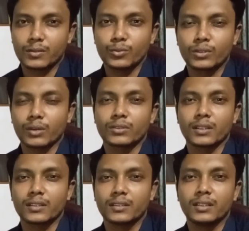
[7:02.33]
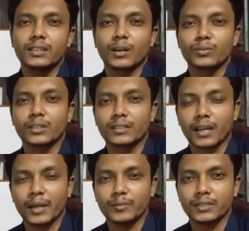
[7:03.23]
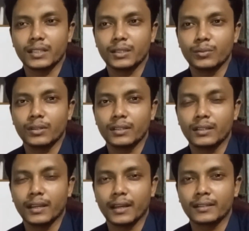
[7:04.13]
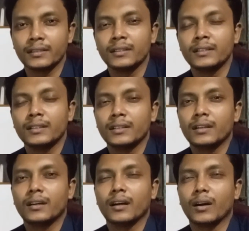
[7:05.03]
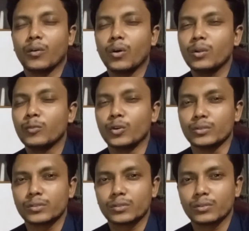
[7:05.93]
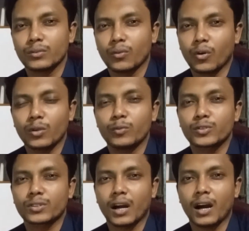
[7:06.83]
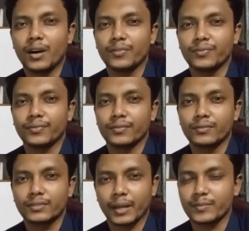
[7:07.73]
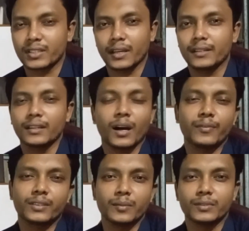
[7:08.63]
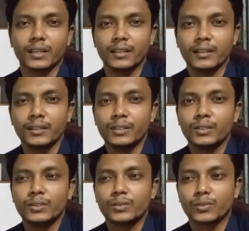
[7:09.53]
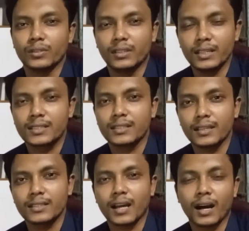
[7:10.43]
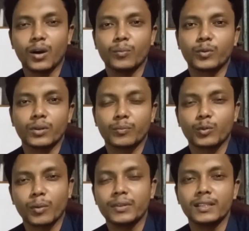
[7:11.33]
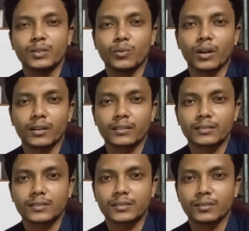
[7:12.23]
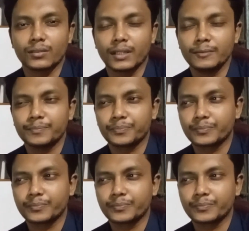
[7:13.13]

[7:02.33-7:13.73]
2000, 3000 times, then you will get almost half times head and half time tail. So this is how probability works. Okay,